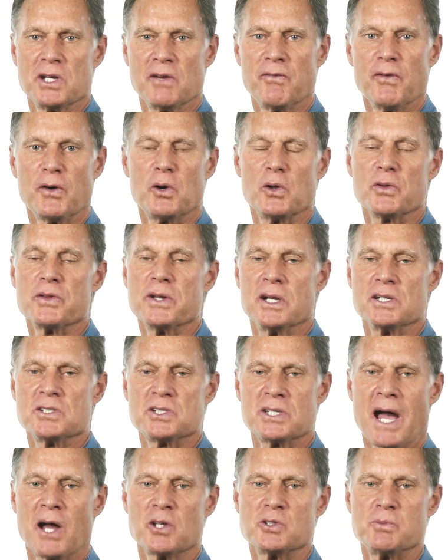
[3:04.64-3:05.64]
difficult than it
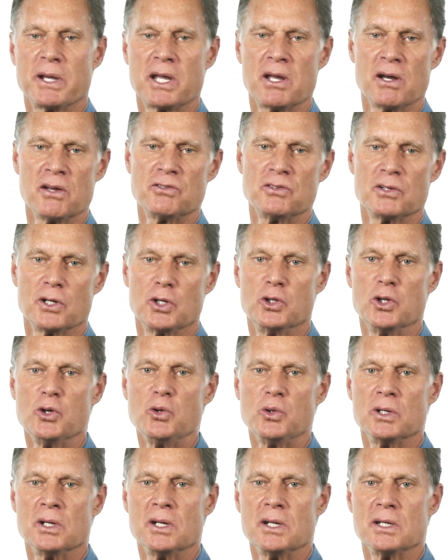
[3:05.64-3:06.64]
sounds because
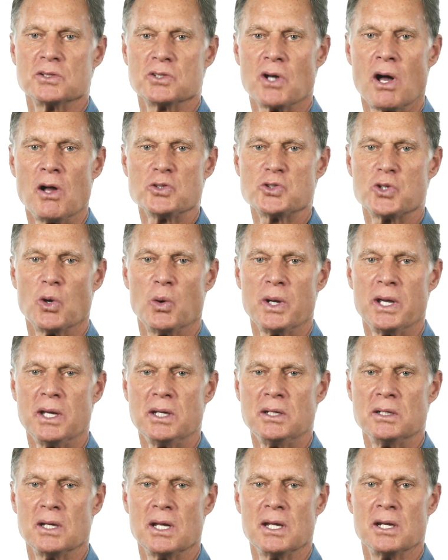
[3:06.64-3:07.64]
gluten is also
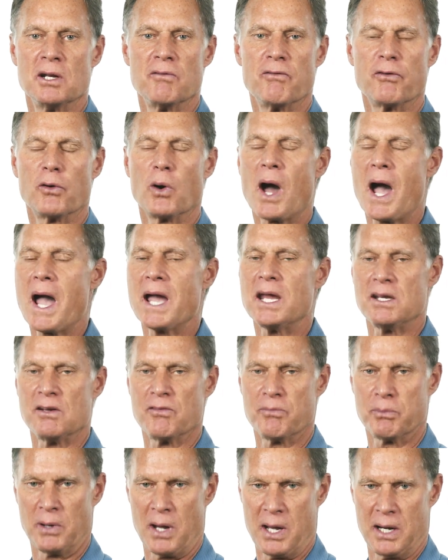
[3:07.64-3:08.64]
hidden in a variety
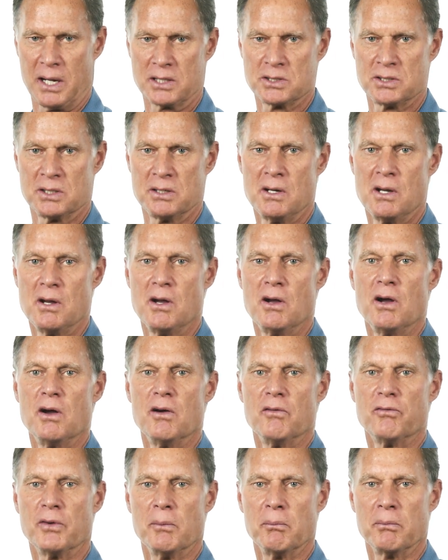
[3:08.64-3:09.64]
of products,
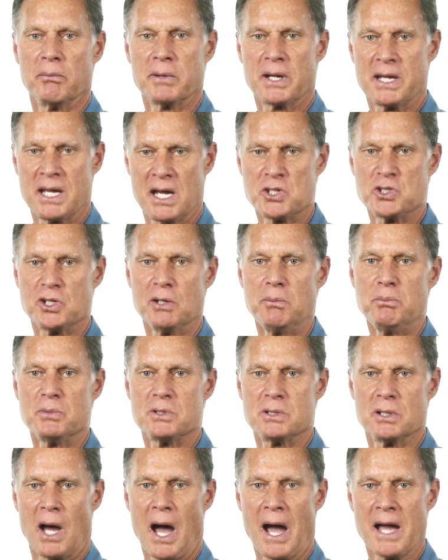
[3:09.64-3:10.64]
from
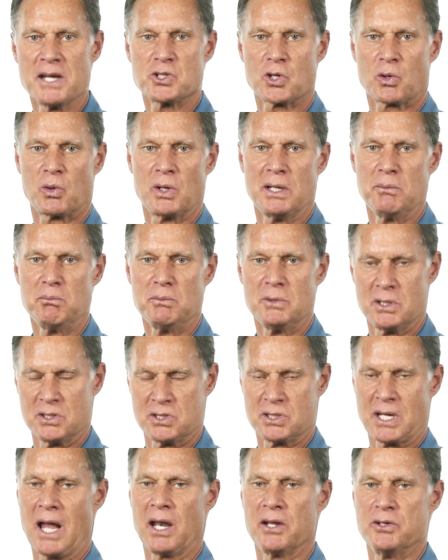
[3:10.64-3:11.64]
ketchup to ice cream to
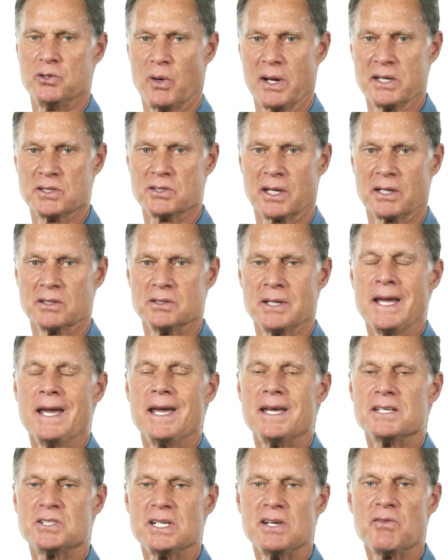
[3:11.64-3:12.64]
salad dressings.
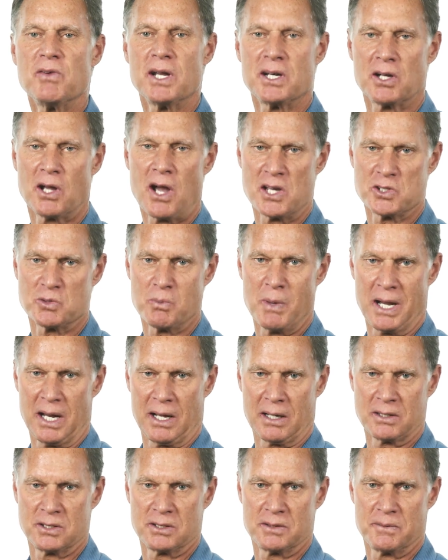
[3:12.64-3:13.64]
It's even in
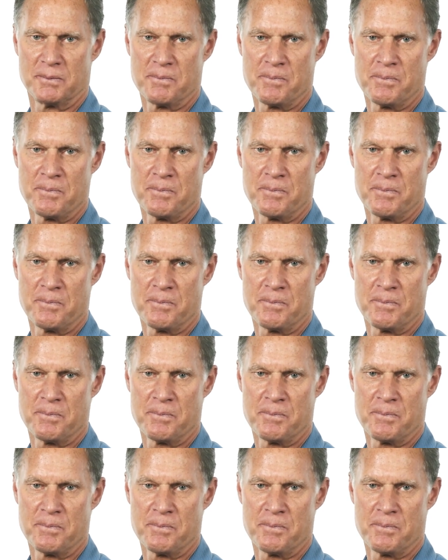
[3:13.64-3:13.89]
cosmetics.